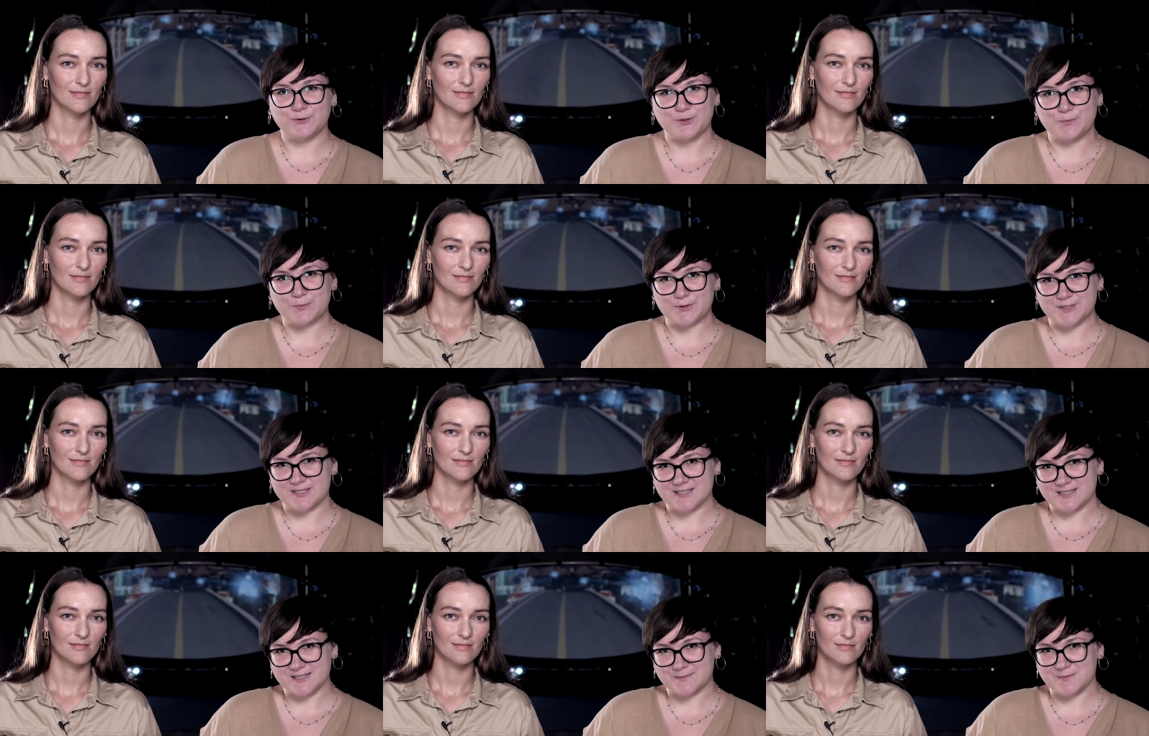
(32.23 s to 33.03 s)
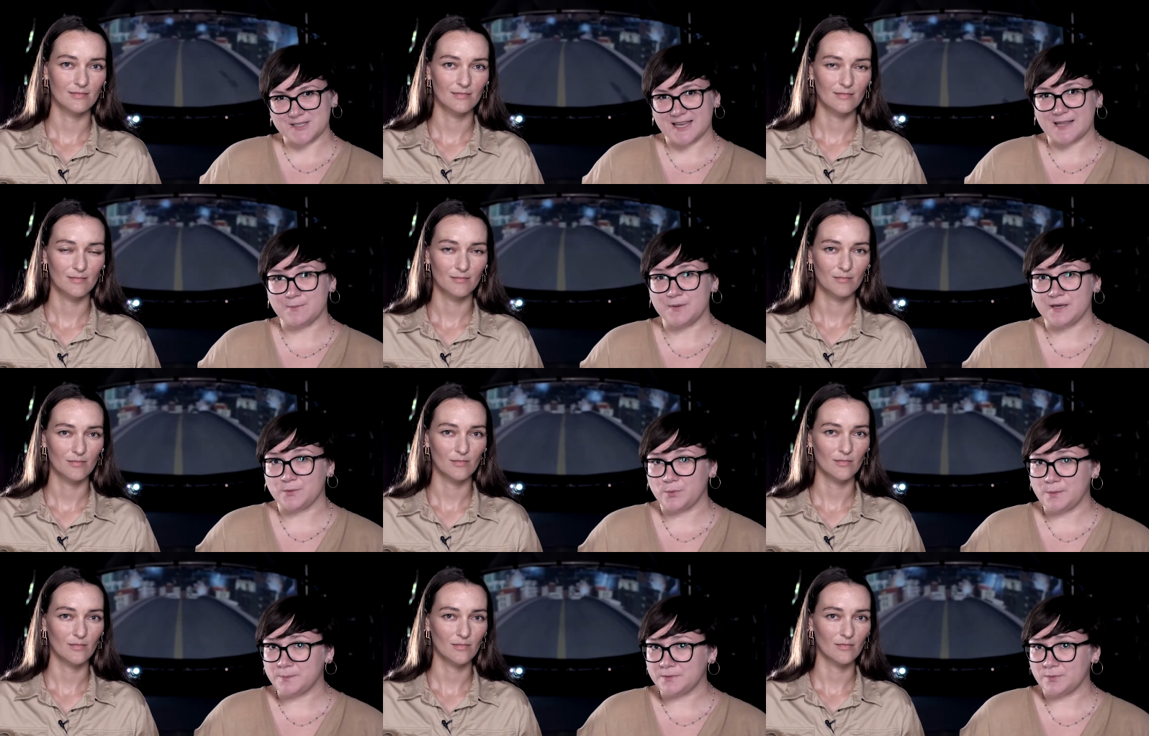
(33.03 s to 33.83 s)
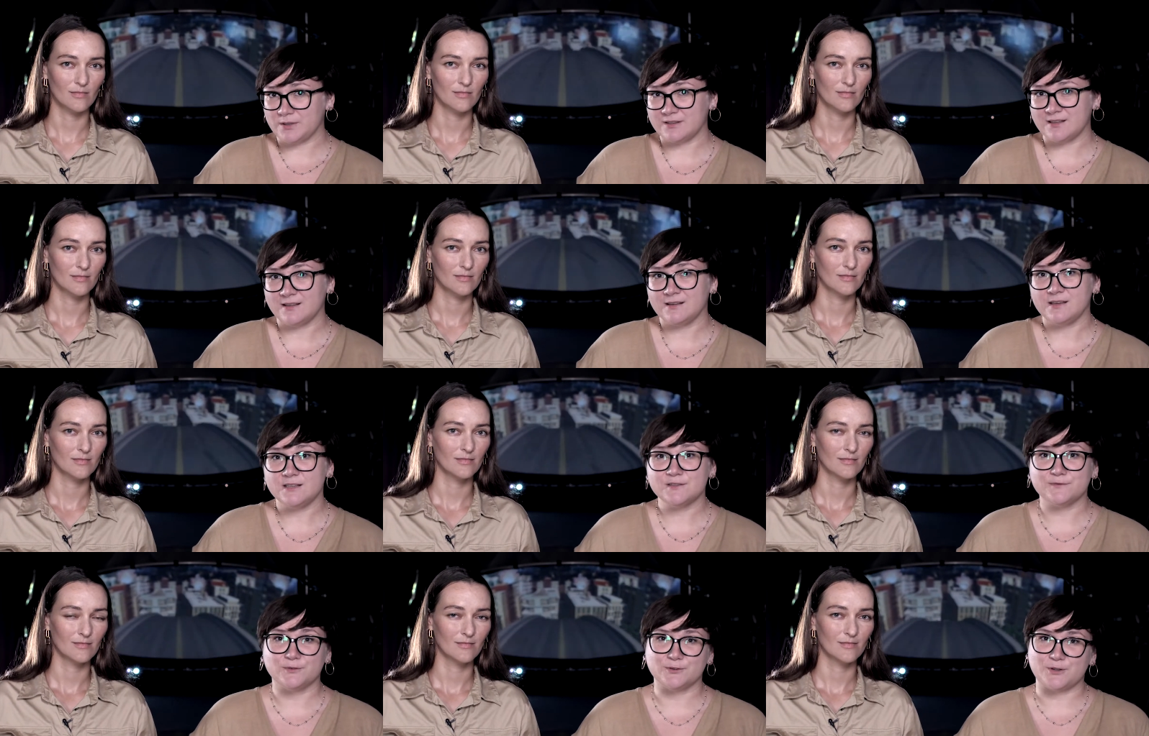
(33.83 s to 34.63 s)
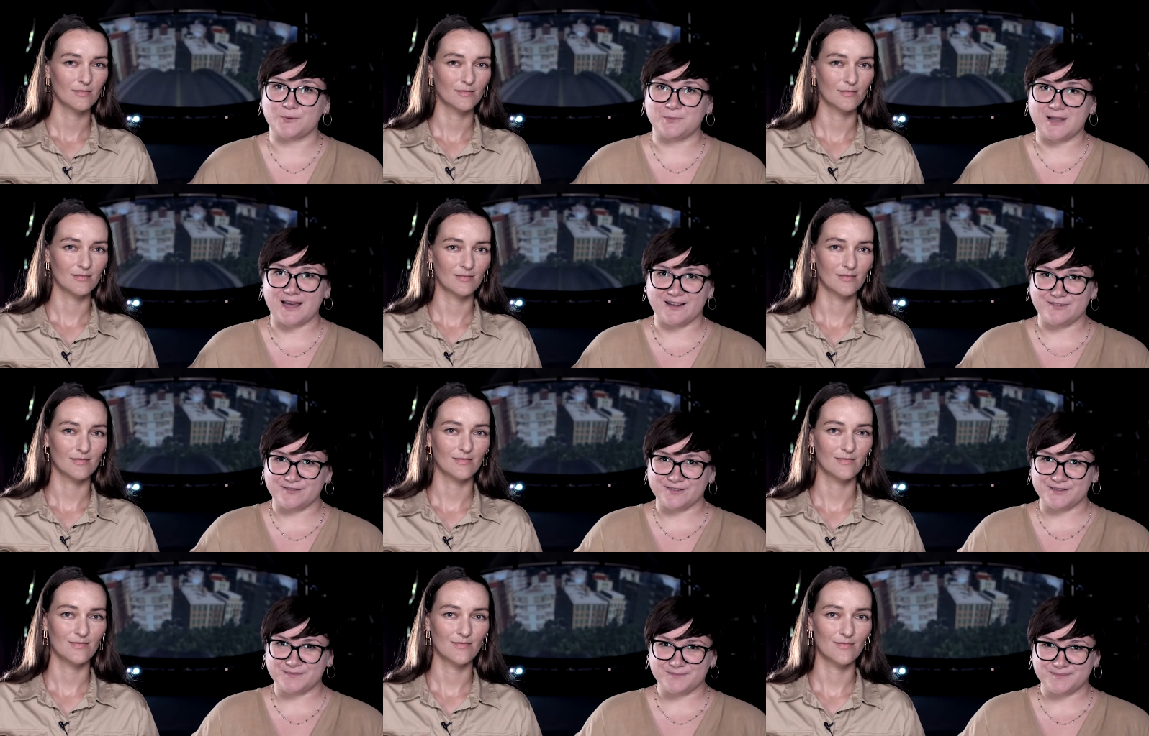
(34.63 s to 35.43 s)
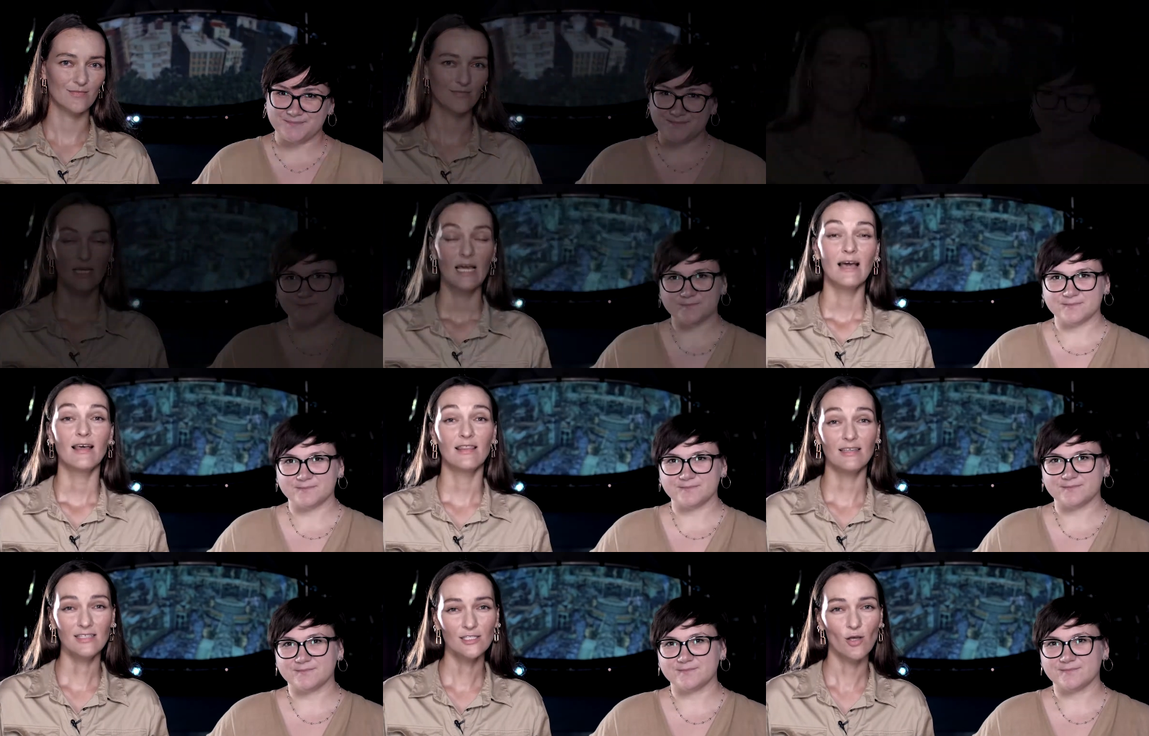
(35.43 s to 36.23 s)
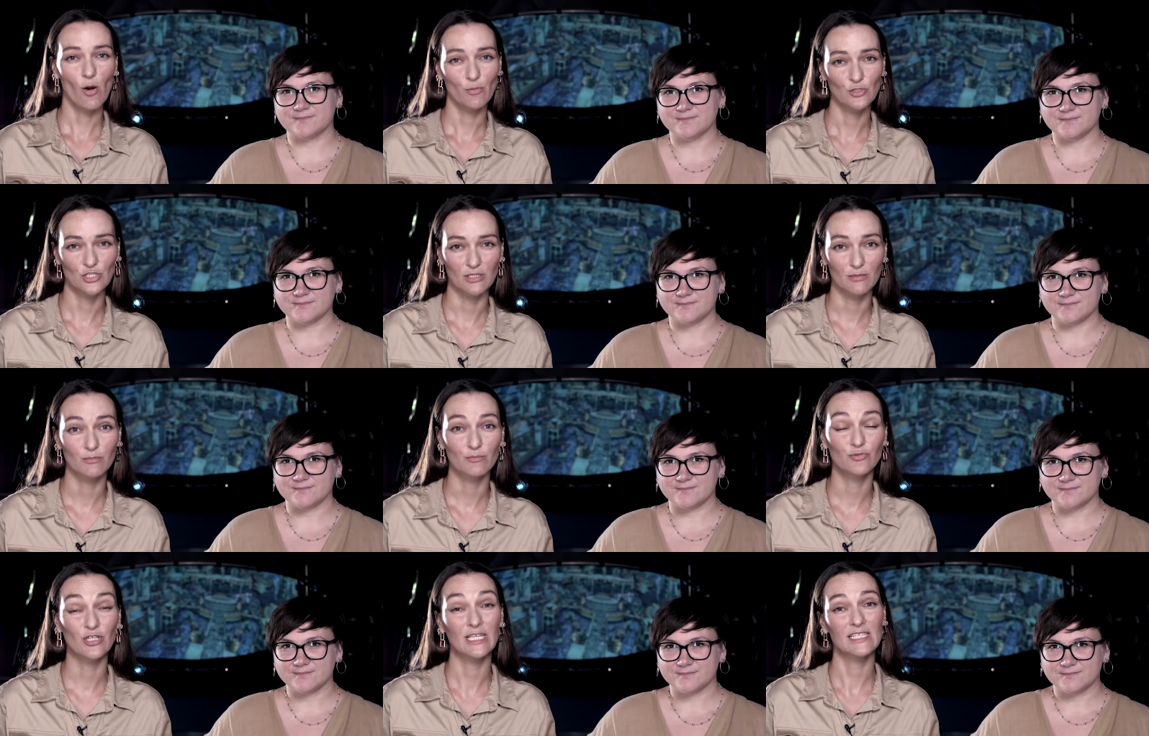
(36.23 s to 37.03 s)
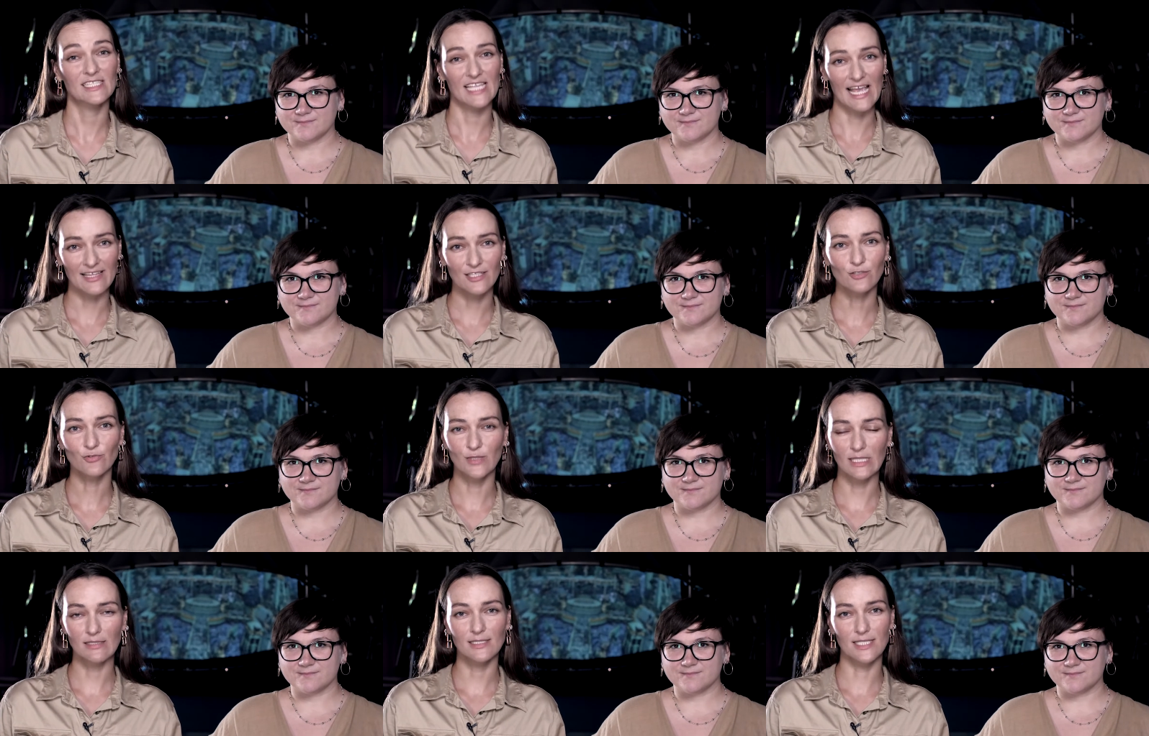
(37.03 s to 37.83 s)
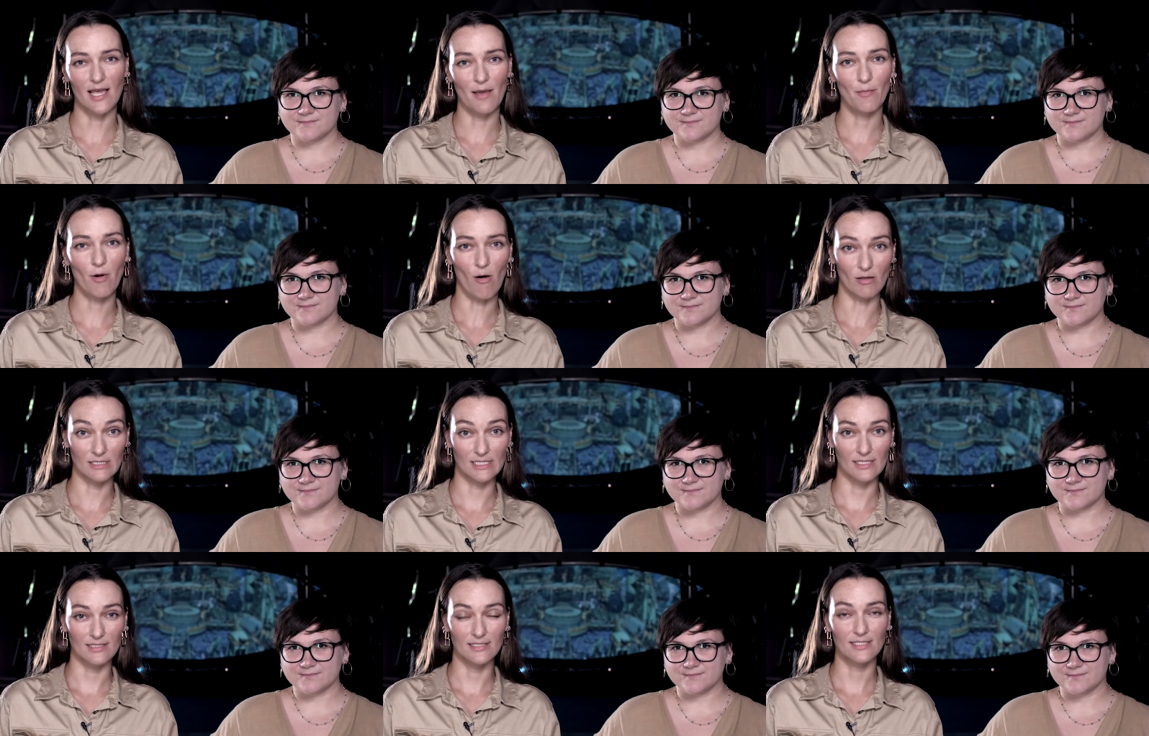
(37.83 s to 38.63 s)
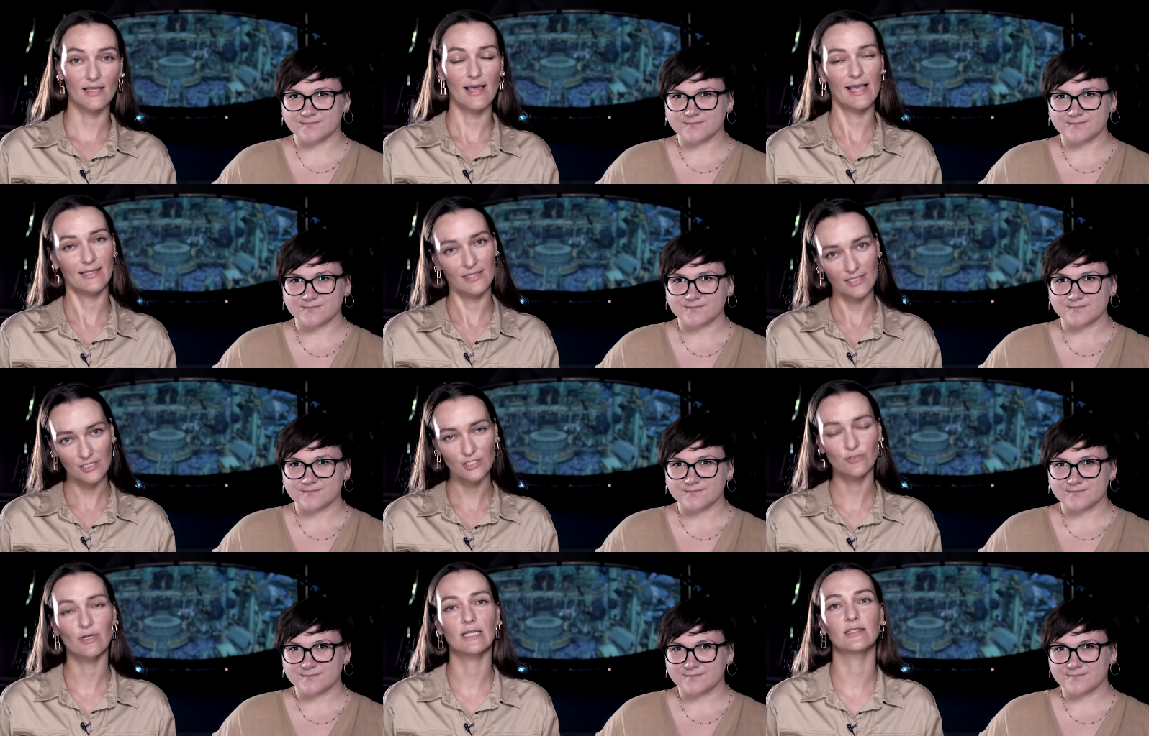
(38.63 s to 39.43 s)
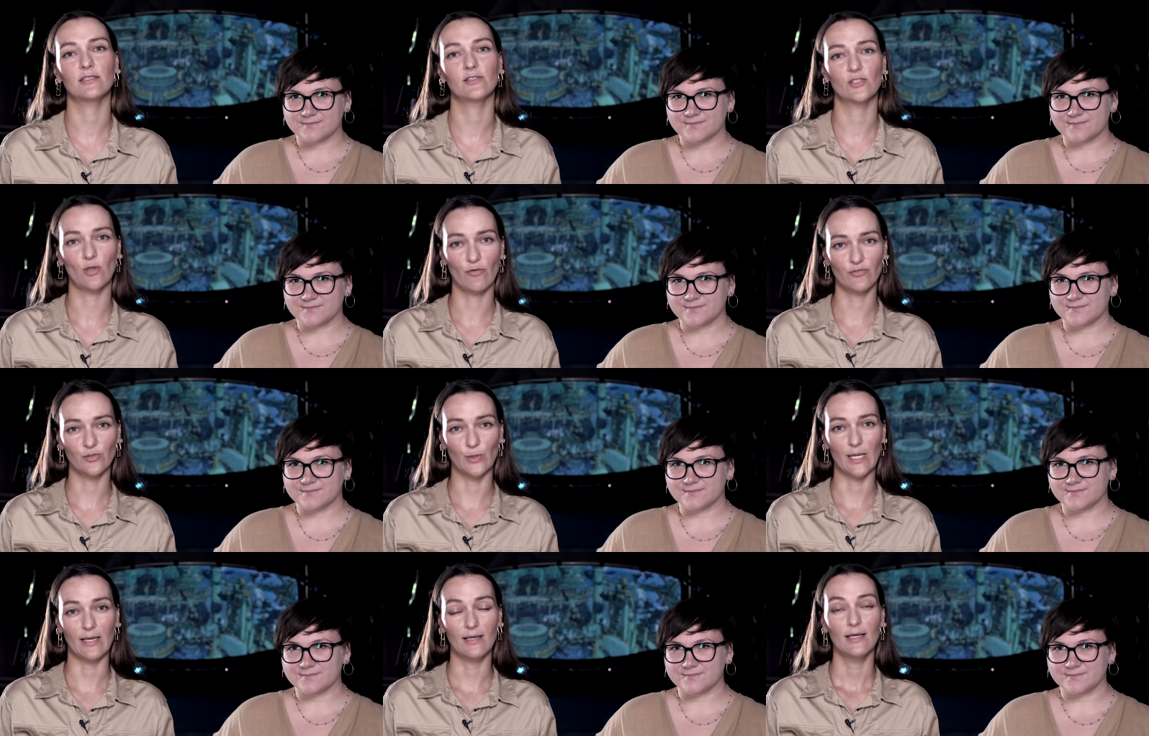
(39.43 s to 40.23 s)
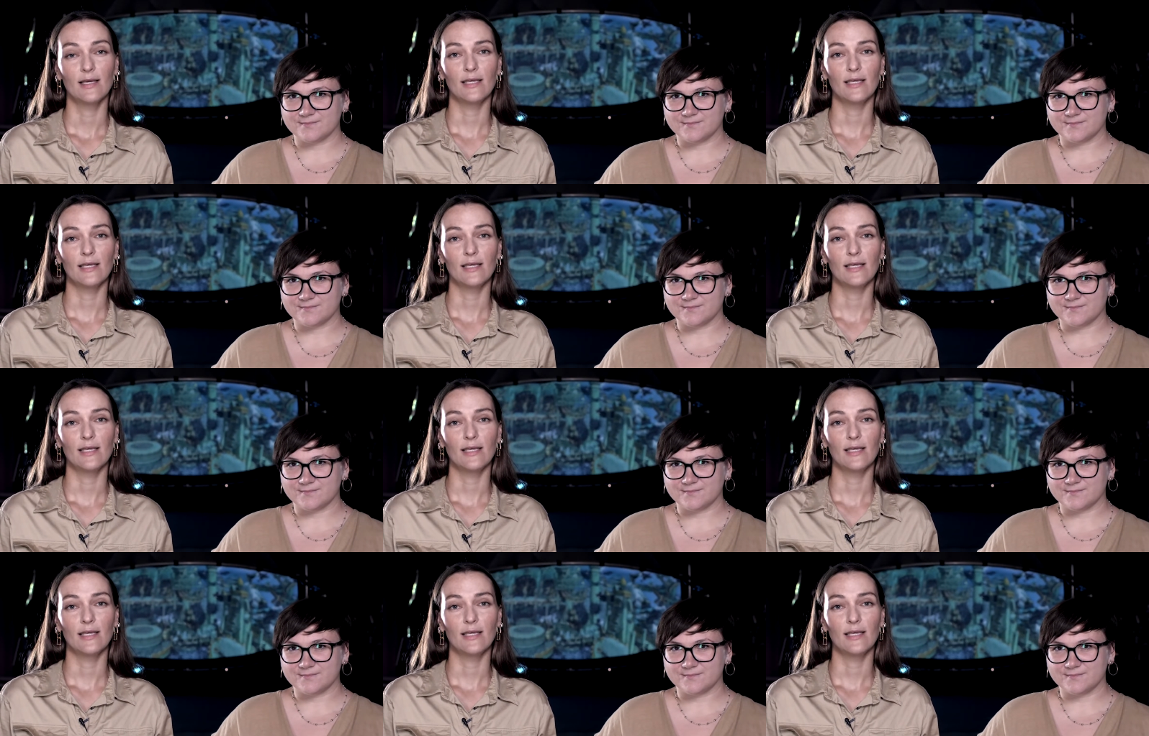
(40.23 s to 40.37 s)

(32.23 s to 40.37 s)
Speaker 1: Dome Pro systems can be equipped with is Dome
Speaker 2: Live. This option brings any real-time content, any interactive software,